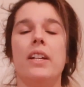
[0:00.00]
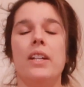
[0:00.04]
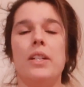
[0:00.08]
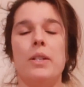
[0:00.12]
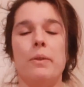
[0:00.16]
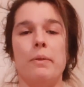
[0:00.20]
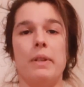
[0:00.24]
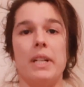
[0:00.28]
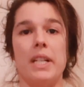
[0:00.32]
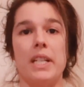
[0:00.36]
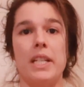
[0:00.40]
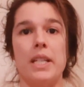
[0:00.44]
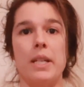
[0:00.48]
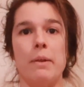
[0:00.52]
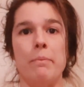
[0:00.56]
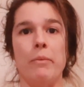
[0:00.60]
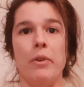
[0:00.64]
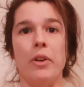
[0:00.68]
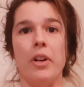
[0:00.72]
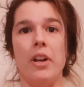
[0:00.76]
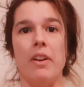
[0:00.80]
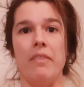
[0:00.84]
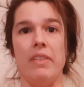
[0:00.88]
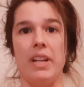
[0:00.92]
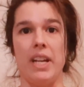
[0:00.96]
doing some
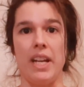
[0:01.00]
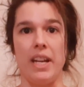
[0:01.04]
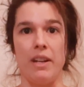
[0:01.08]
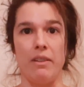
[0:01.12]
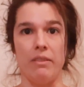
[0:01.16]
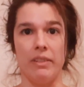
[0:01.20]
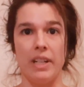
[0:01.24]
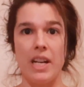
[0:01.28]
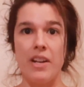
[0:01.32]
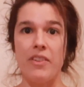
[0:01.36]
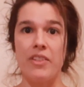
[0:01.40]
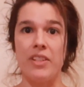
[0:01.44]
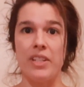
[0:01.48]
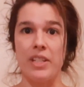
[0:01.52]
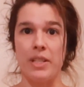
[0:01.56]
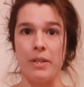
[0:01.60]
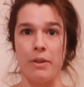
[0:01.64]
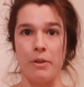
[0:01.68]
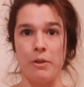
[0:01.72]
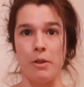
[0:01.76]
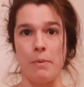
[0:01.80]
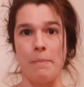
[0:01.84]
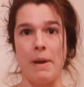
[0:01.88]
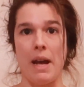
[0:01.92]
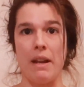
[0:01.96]
overhead reaches. So I
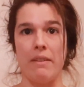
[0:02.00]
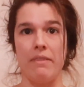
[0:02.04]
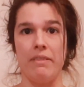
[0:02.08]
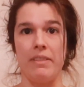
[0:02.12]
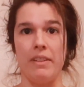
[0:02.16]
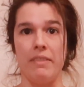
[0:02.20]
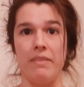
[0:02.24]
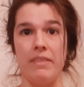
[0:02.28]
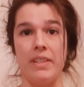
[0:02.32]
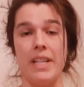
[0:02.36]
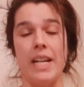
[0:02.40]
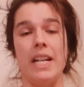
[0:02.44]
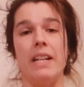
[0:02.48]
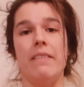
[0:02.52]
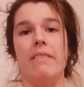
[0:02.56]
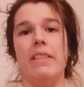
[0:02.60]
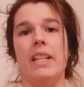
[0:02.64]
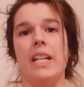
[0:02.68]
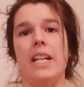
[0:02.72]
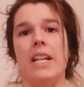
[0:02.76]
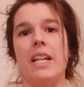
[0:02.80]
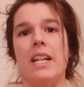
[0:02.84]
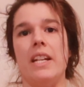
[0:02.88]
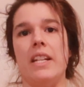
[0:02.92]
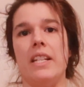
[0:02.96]
do about 15 of
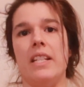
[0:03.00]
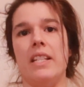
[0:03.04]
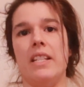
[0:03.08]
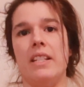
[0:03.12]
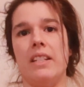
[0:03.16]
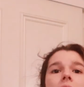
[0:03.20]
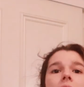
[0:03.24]
these,